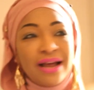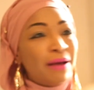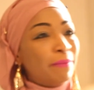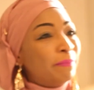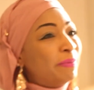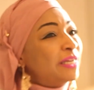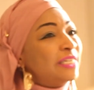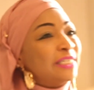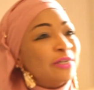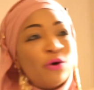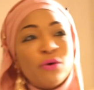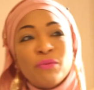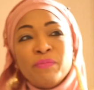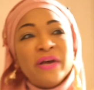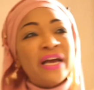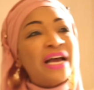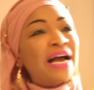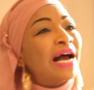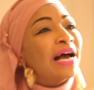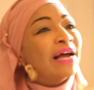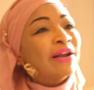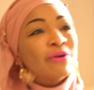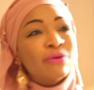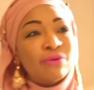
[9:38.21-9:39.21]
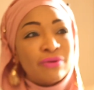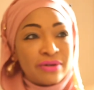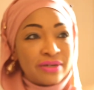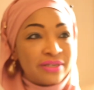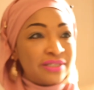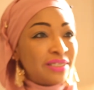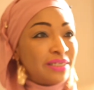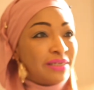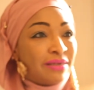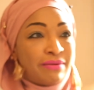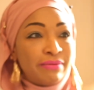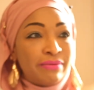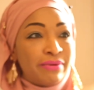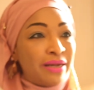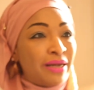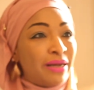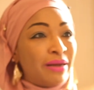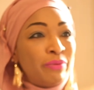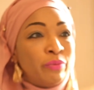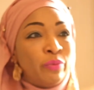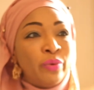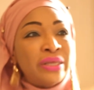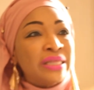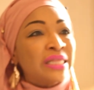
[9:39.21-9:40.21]
Peter Obi cannot
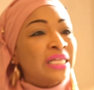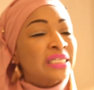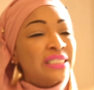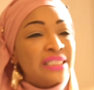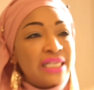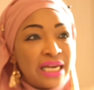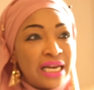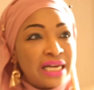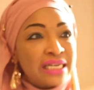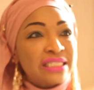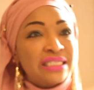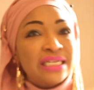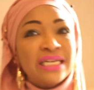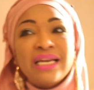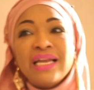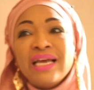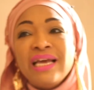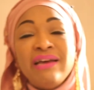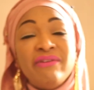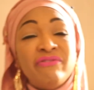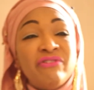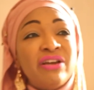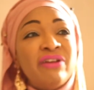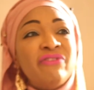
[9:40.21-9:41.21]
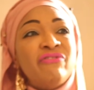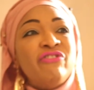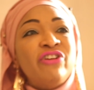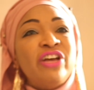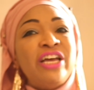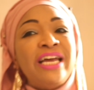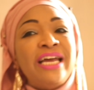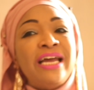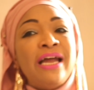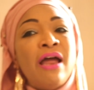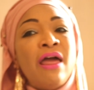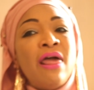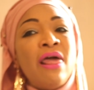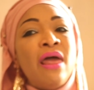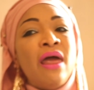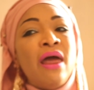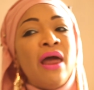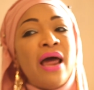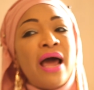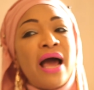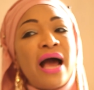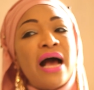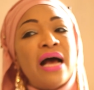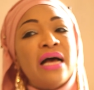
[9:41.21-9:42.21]
win this election, even if he
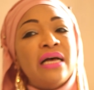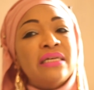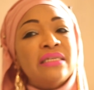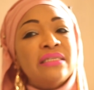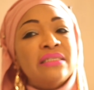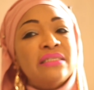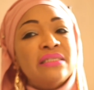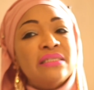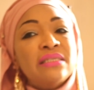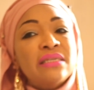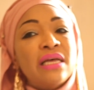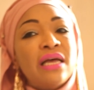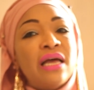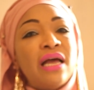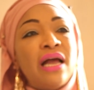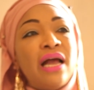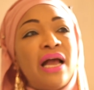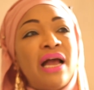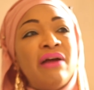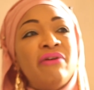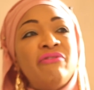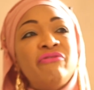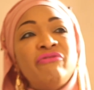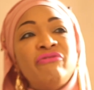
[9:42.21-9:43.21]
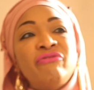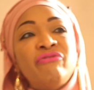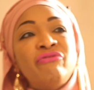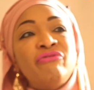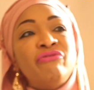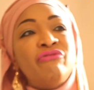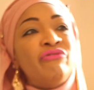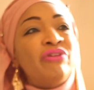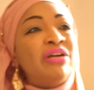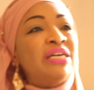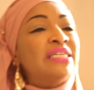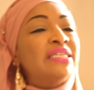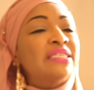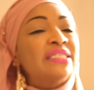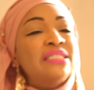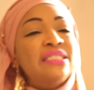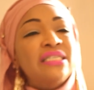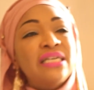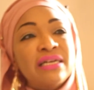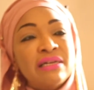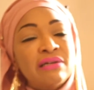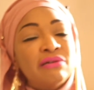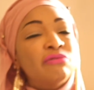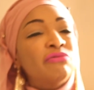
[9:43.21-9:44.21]
has every
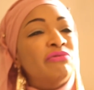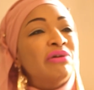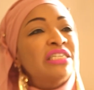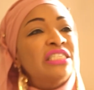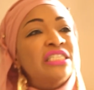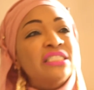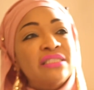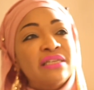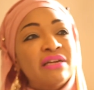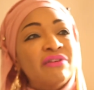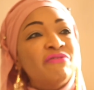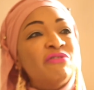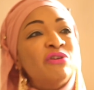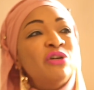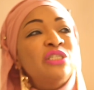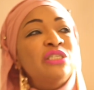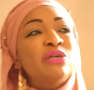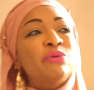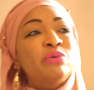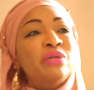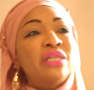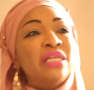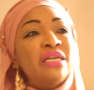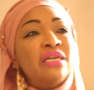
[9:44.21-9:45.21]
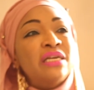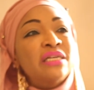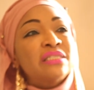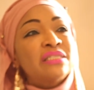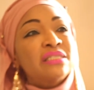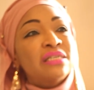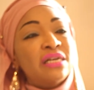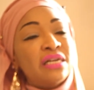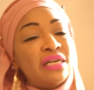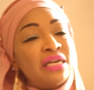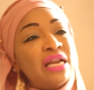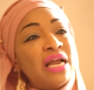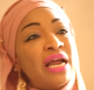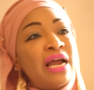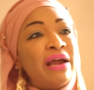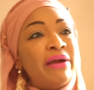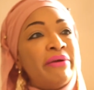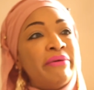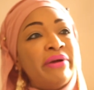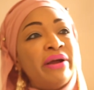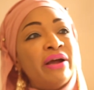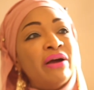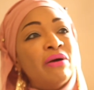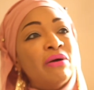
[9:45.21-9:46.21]
single registered voter within a certain
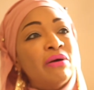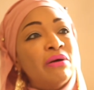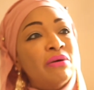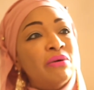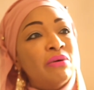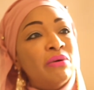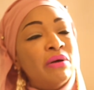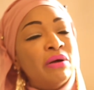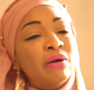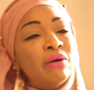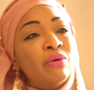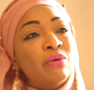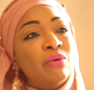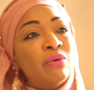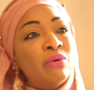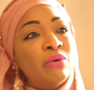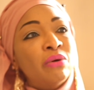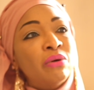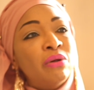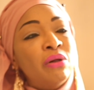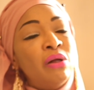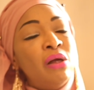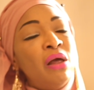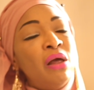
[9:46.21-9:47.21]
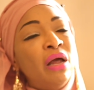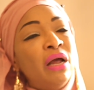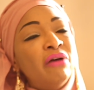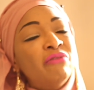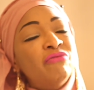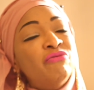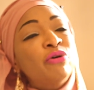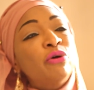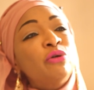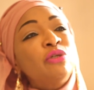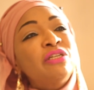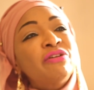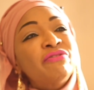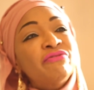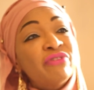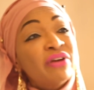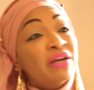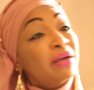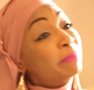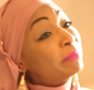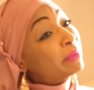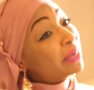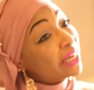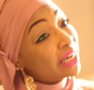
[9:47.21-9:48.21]
area or voting for
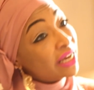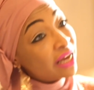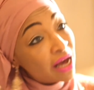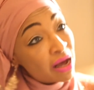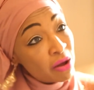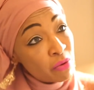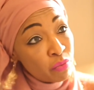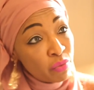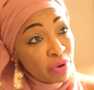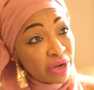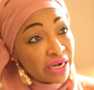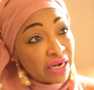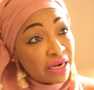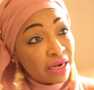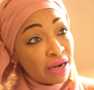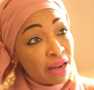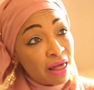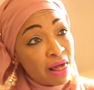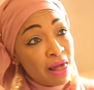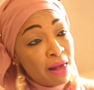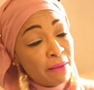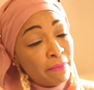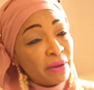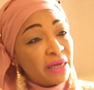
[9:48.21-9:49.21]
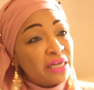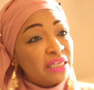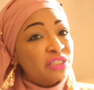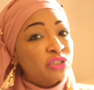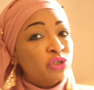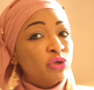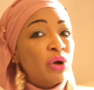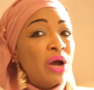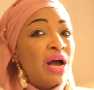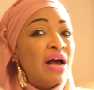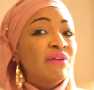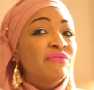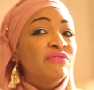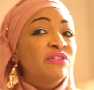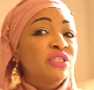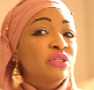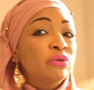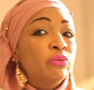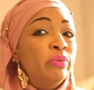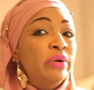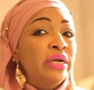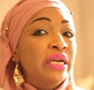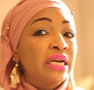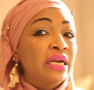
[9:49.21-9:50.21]
him, he can't win. Because you have
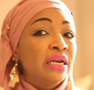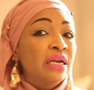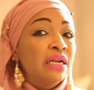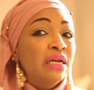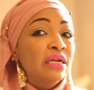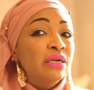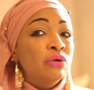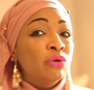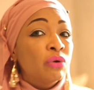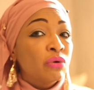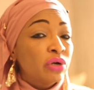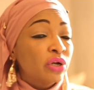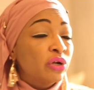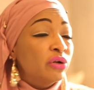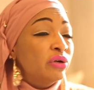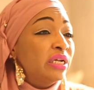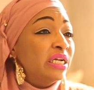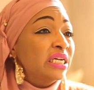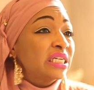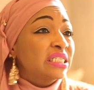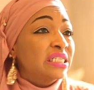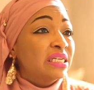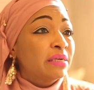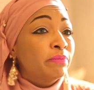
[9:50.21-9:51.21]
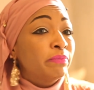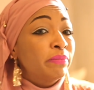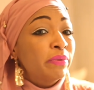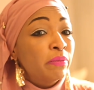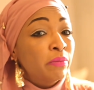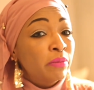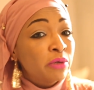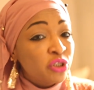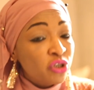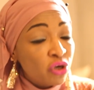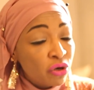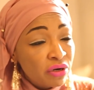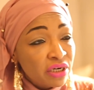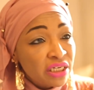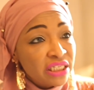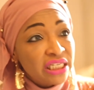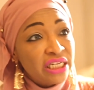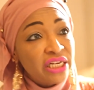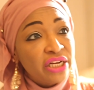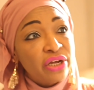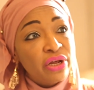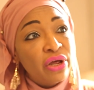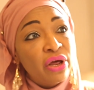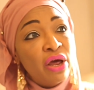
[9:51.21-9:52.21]
to win not only a simple
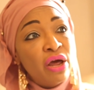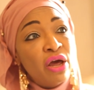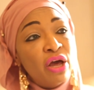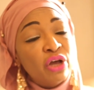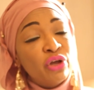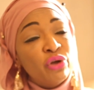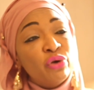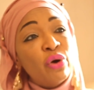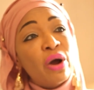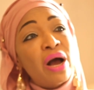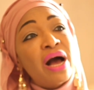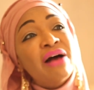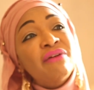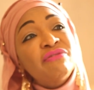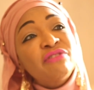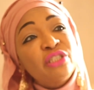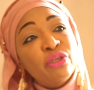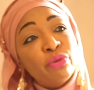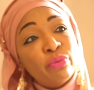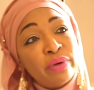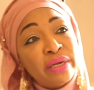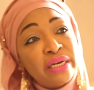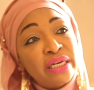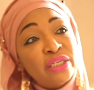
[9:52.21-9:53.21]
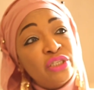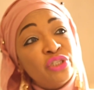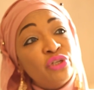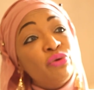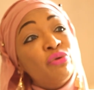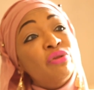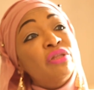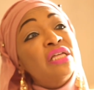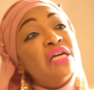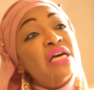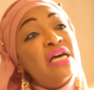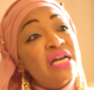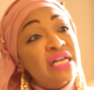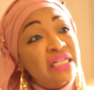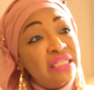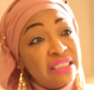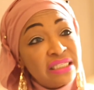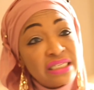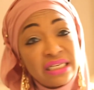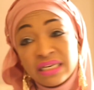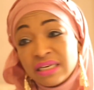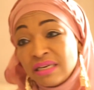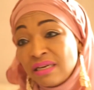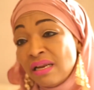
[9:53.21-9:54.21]
majority, you have to win
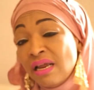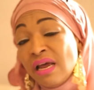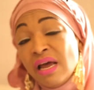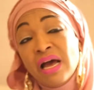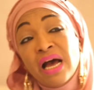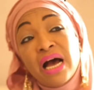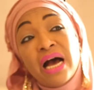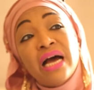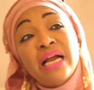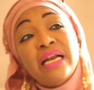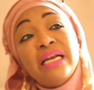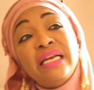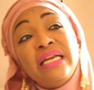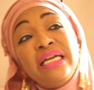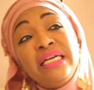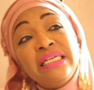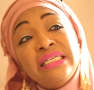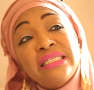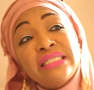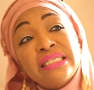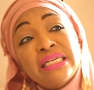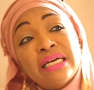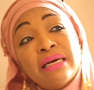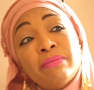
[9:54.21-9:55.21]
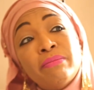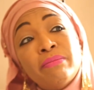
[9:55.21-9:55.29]
2/3 in at least